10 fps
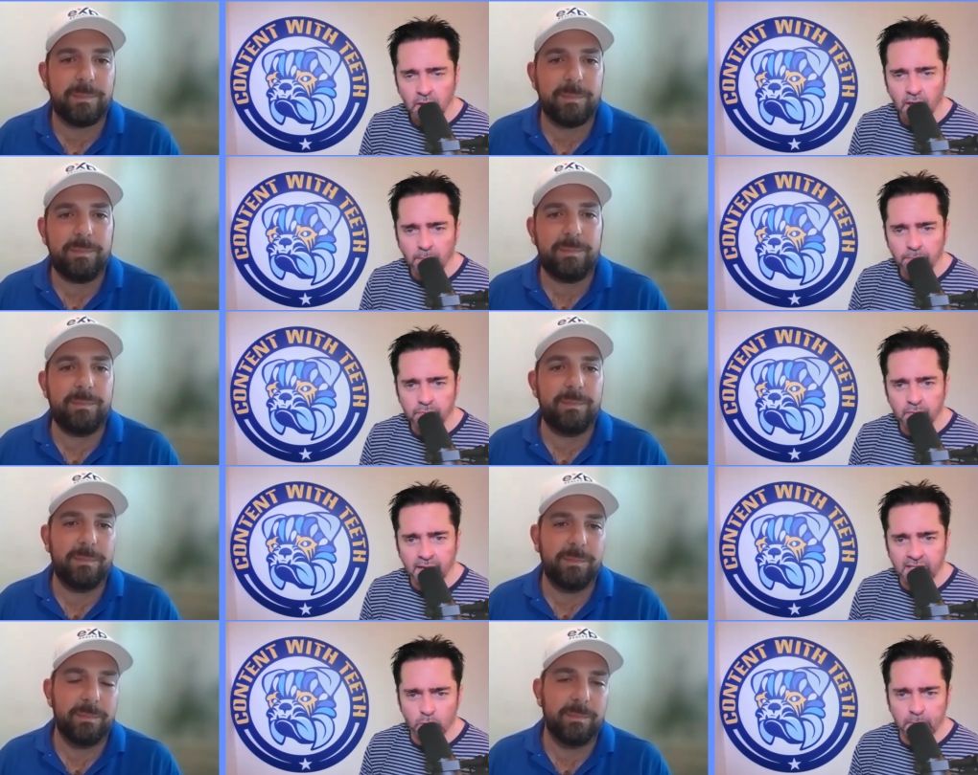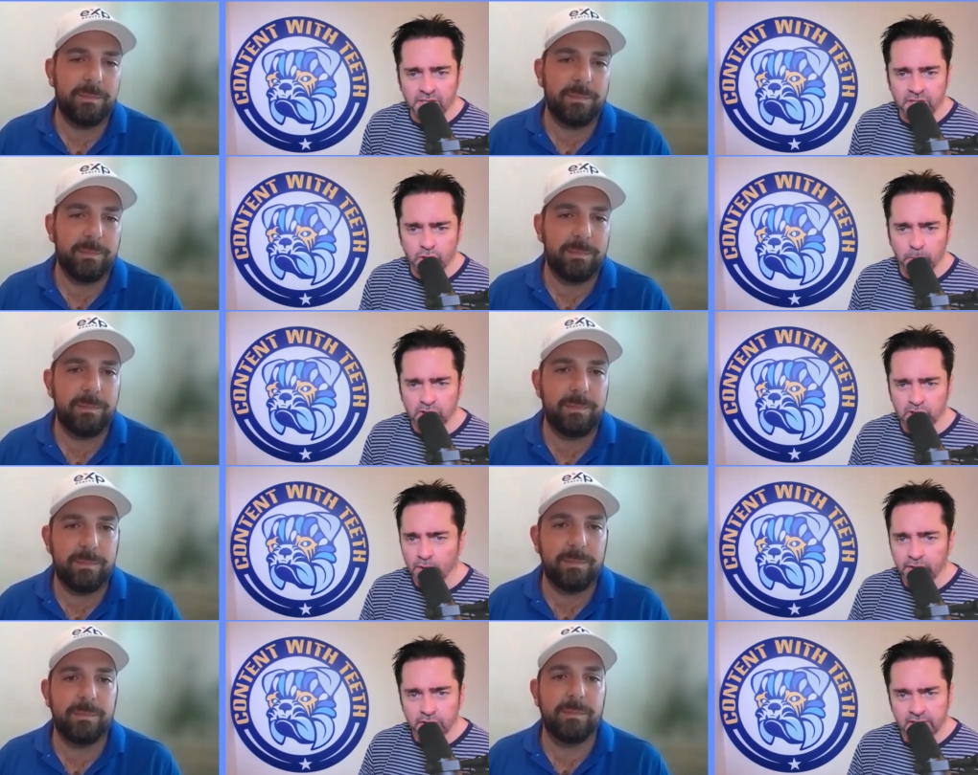Speaker 1: and that's what makes it so much
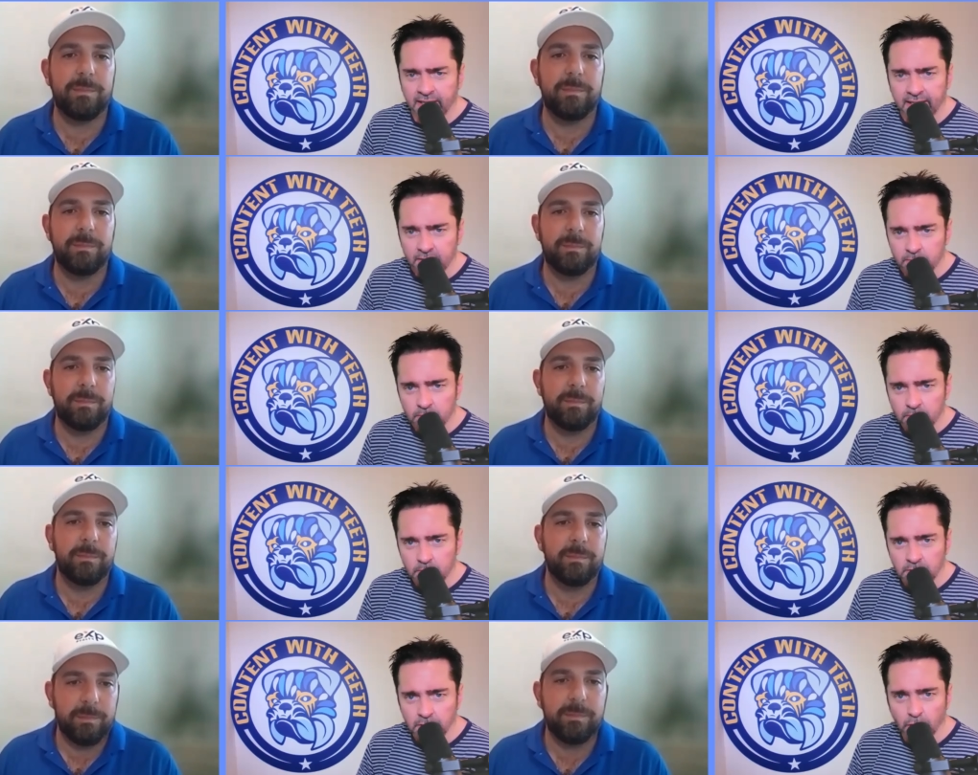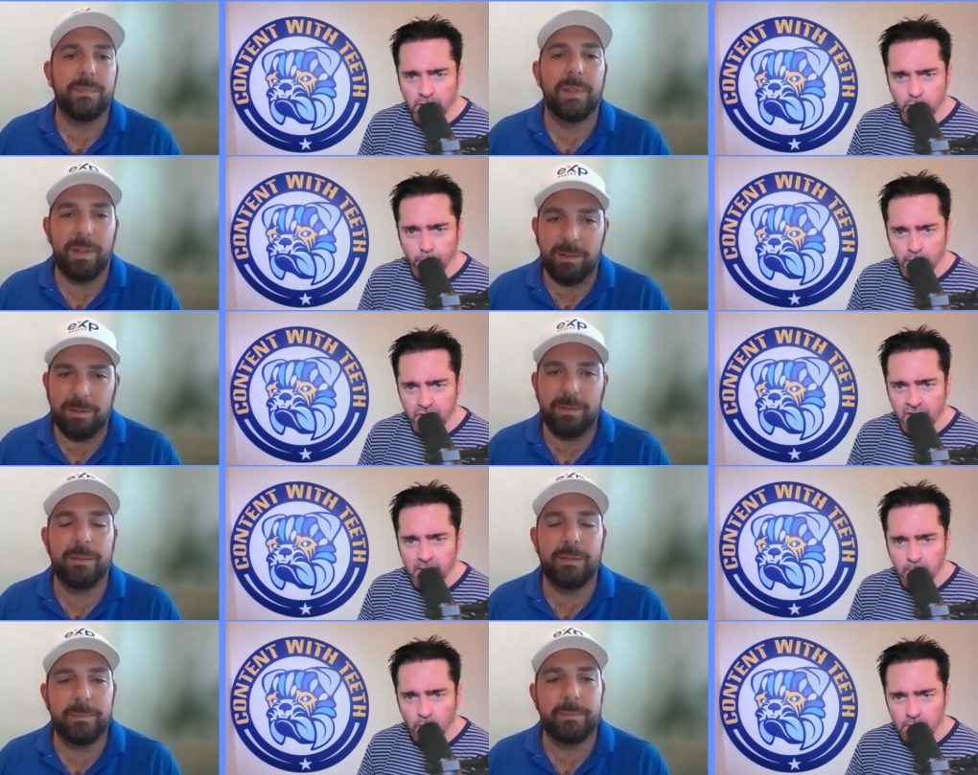sweeter today, you know, because you
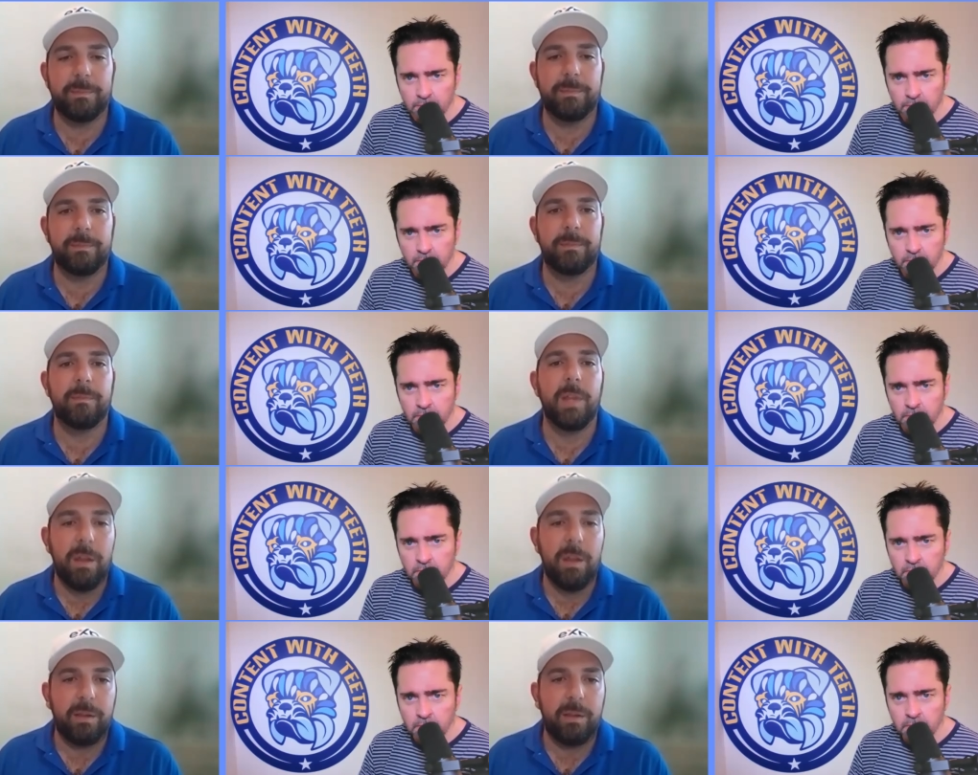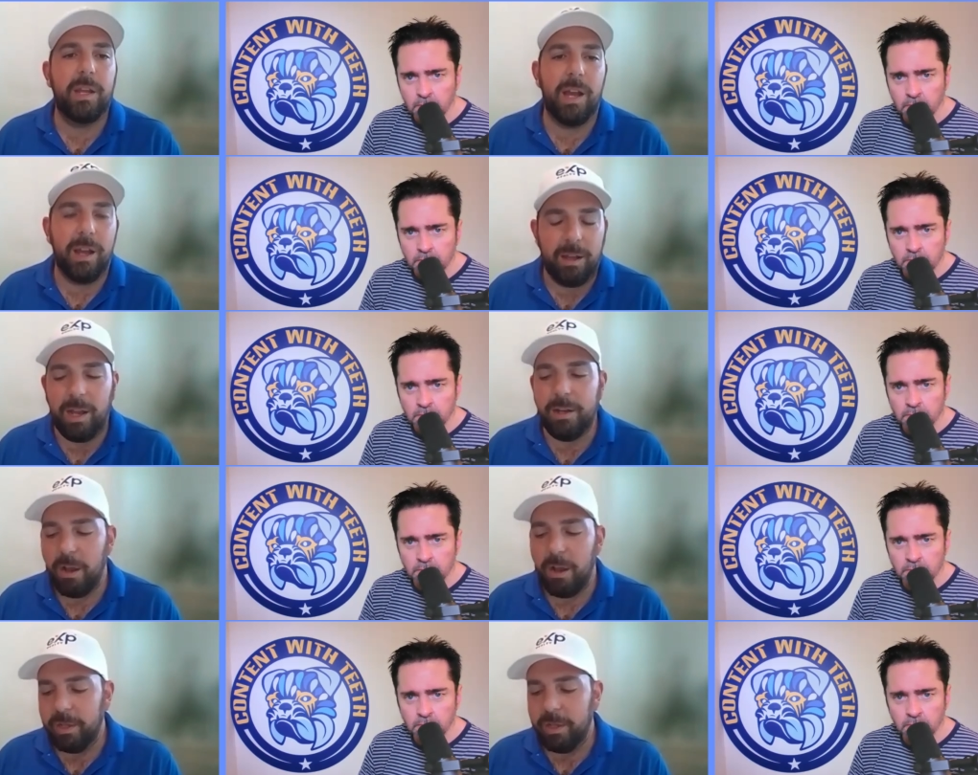appreciate it more.
Speaker 2: Yeah, I
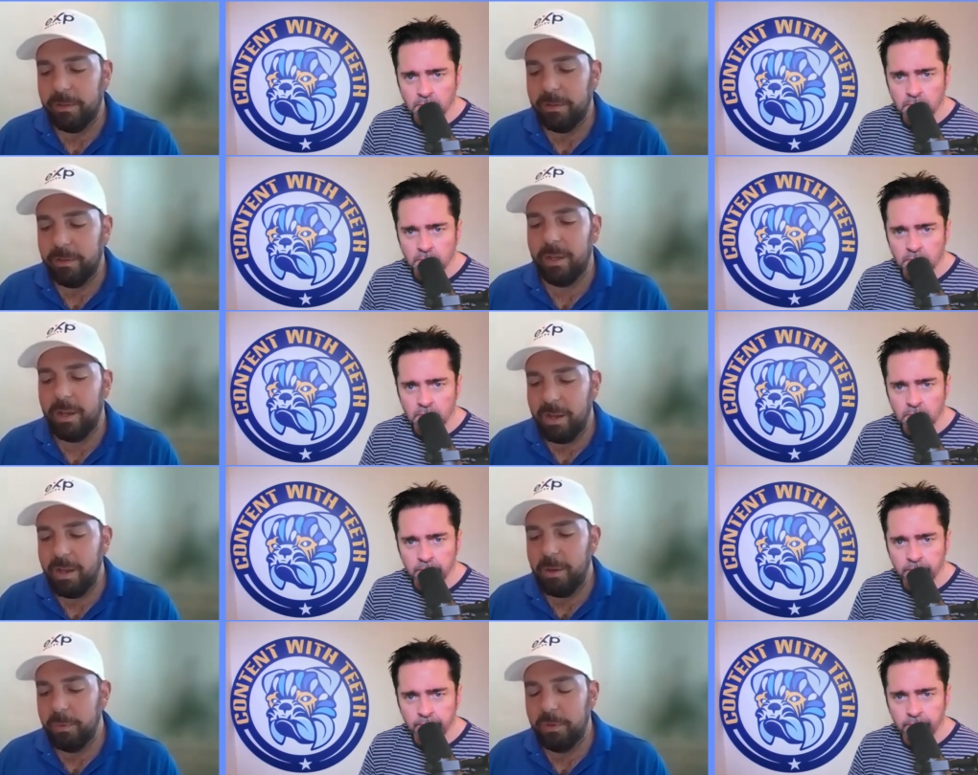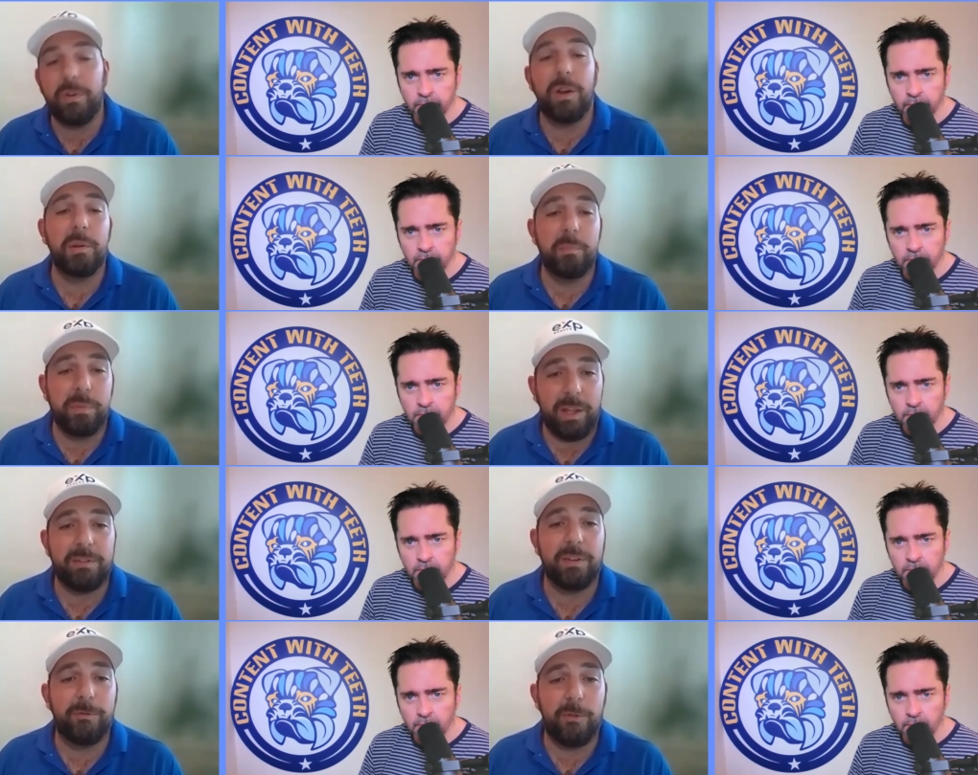know, and that's the thing. I was very
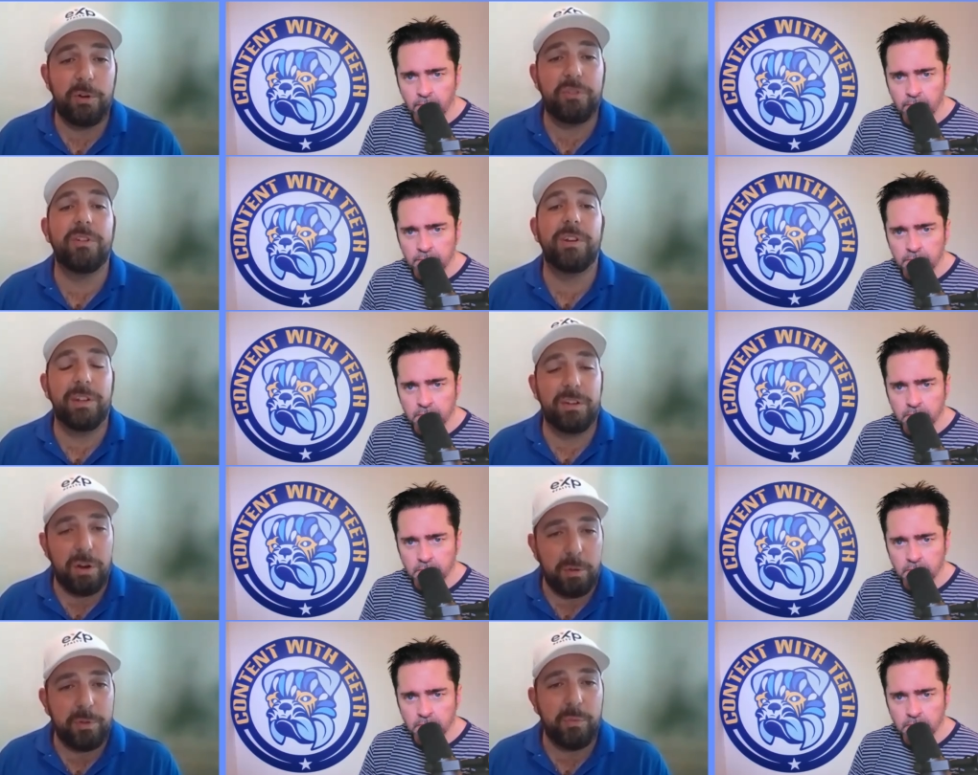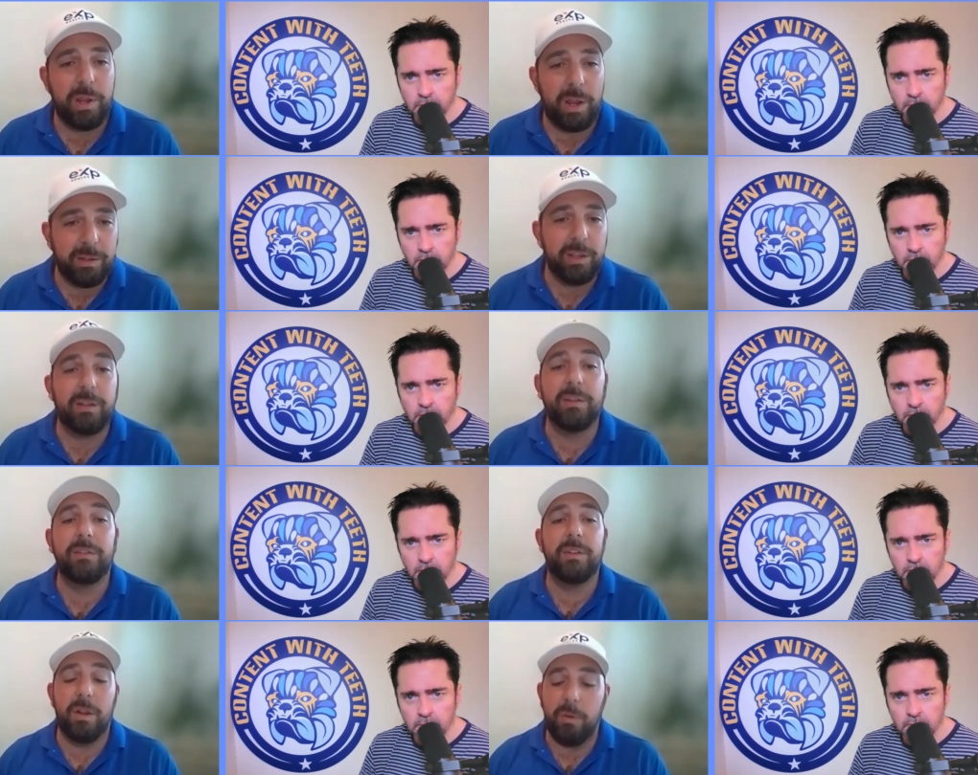blessed and fortunate to grow up the way I did,
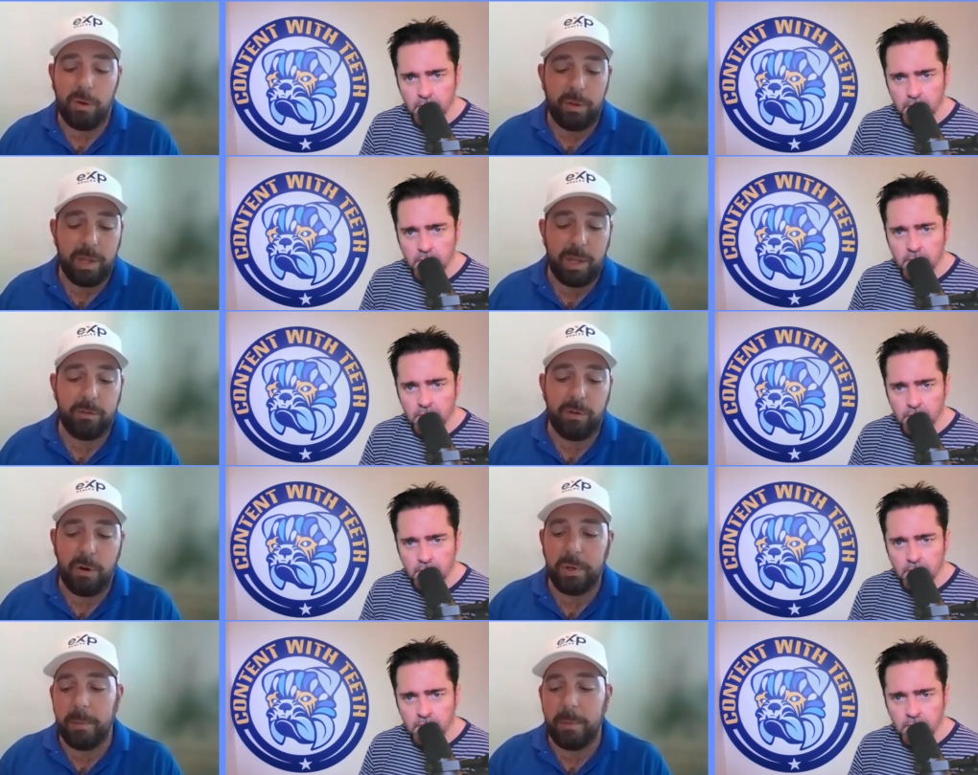because you know, all that growing